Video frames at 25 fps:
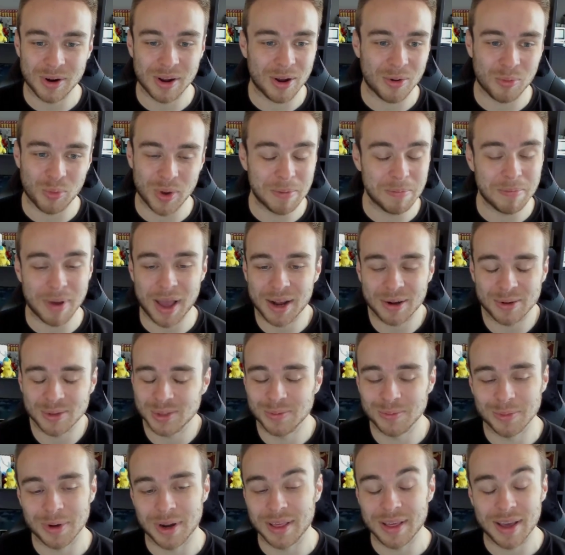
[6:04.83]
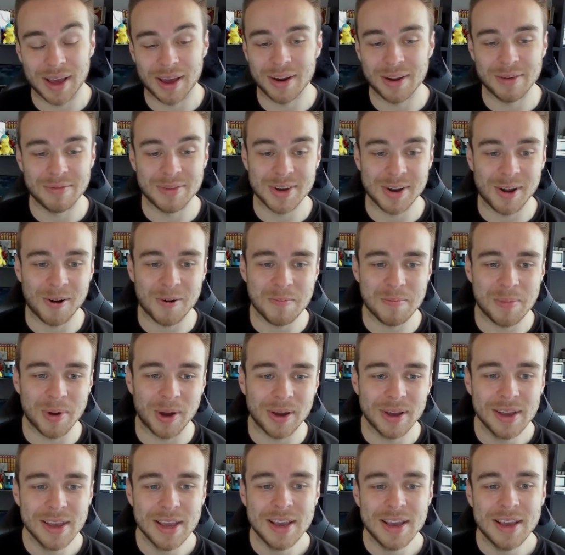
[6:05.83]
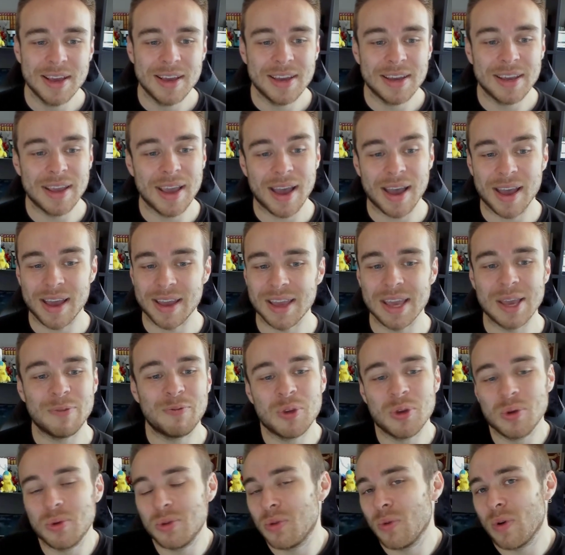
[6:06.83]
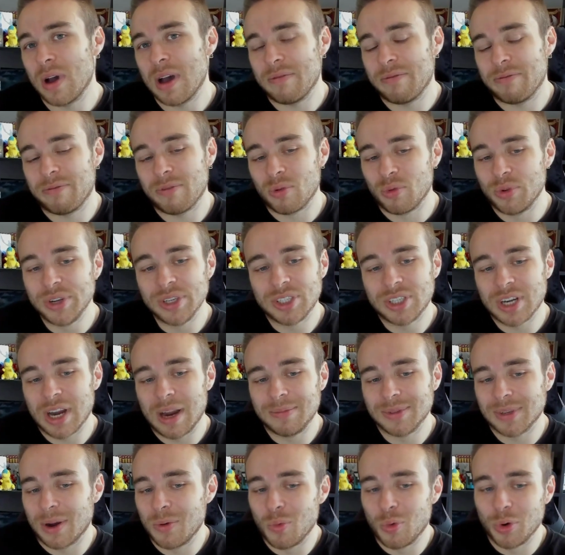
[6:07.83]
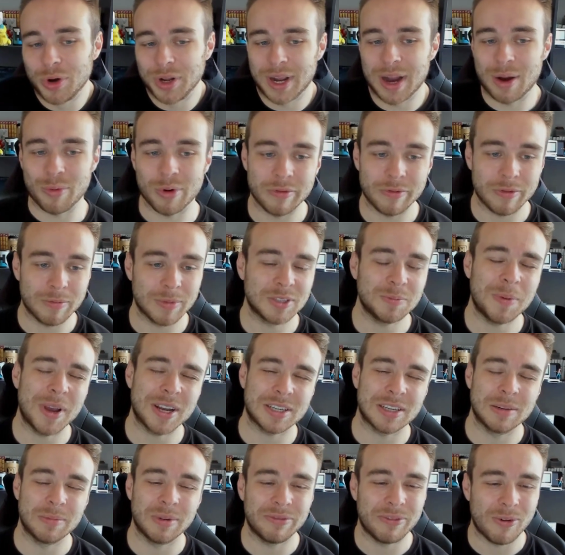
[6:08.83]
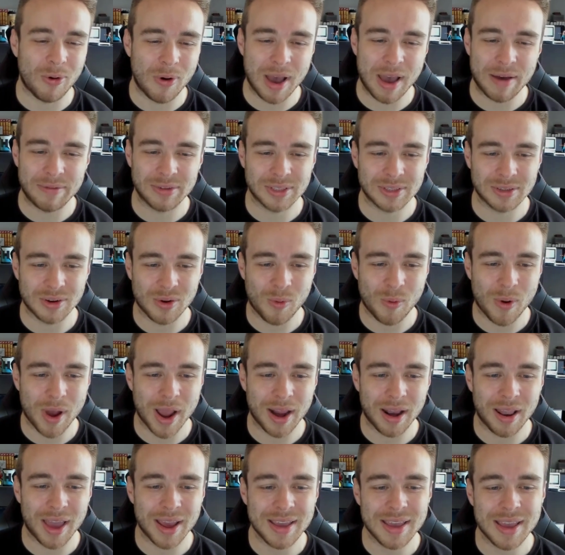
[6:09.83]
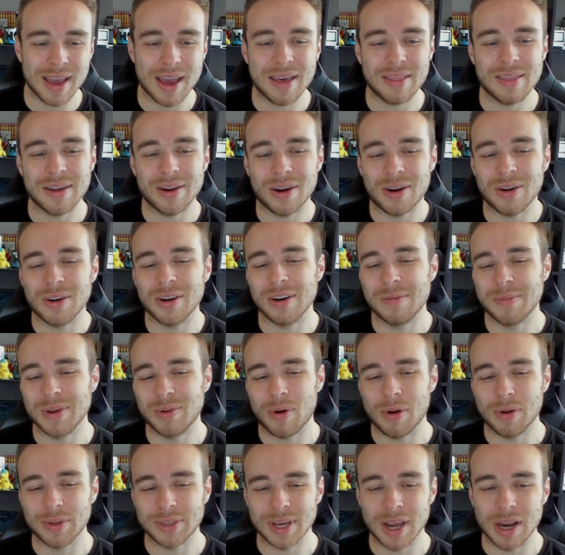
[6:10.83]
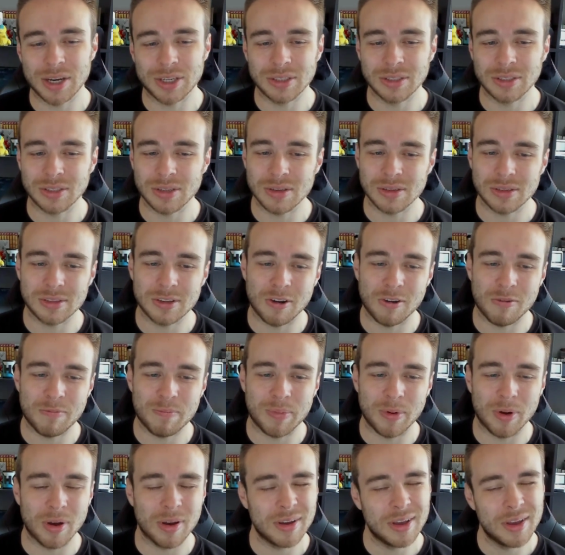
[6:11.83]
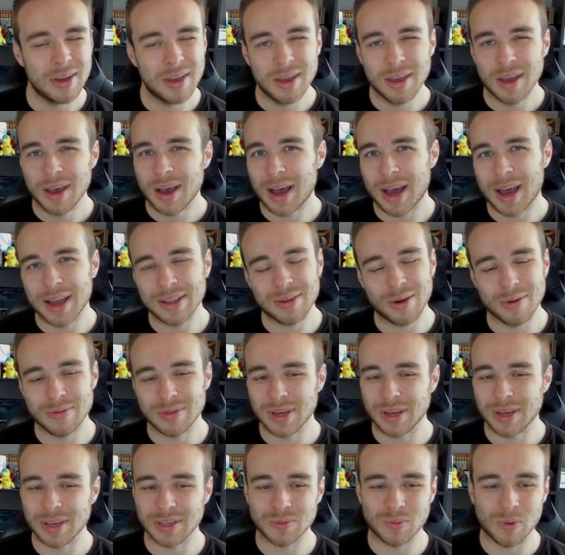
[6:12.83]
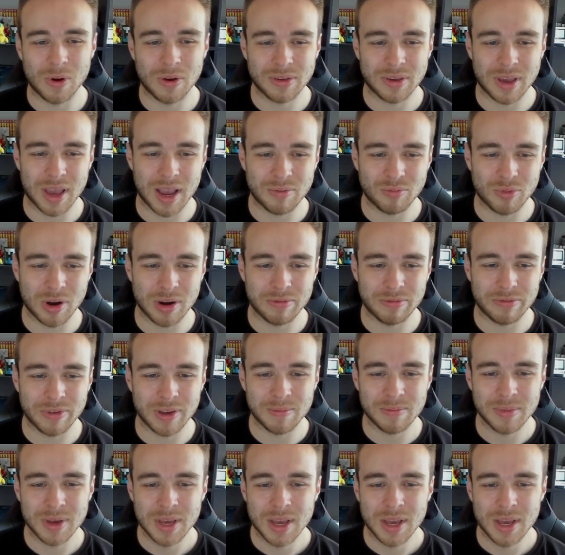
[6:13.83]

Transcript: wing back or something like that. I don't even know. But yeah, if you do have Reece James, I wouldn't get rid of him, especially before Everton away. Like, yeah, there are going to be rotations and stuff, but I don't think it's worth getting rid of him.